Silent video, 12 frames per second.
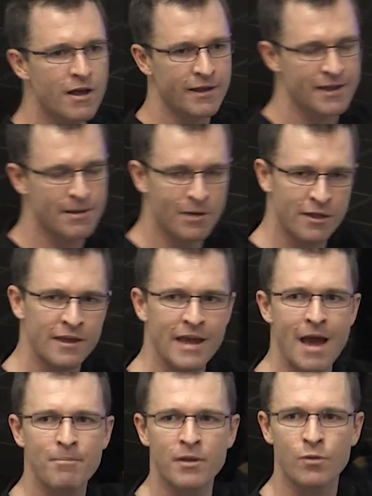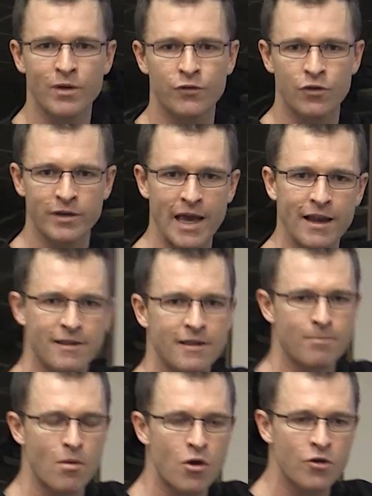A similar thing happens when two
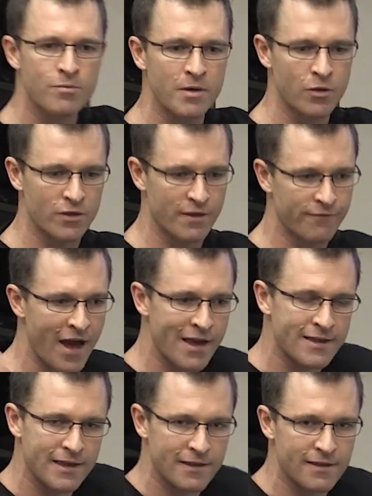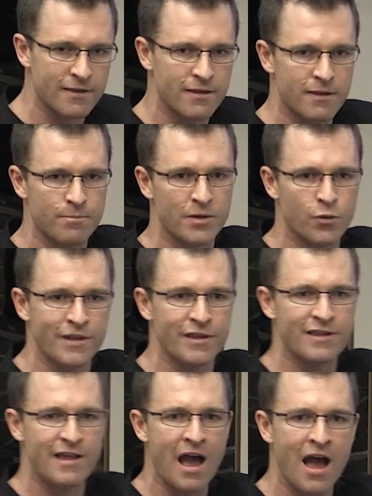galaxies merge because the vast distances between
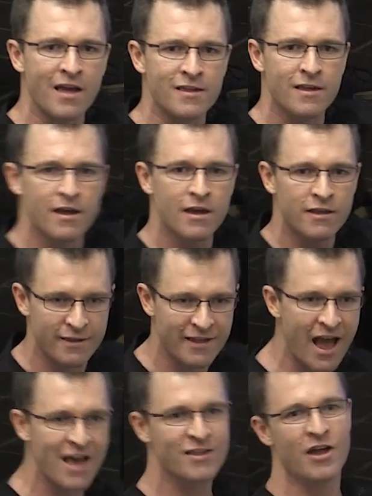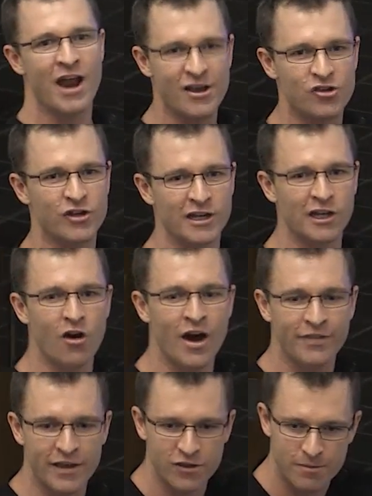the stars don't actually
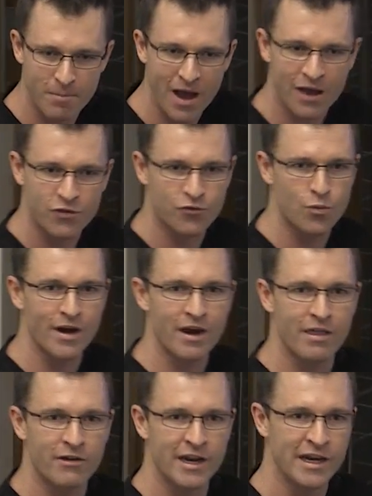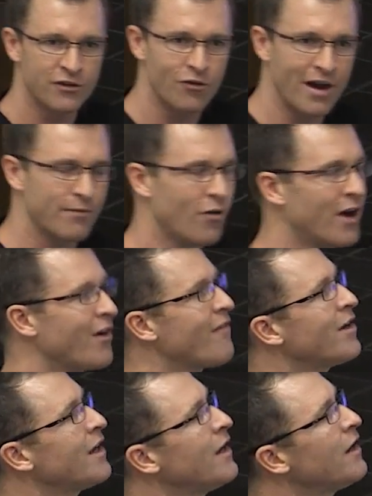collide, they just pass through one another and interact via
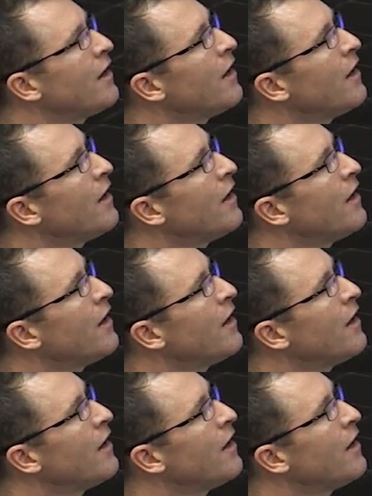gravity.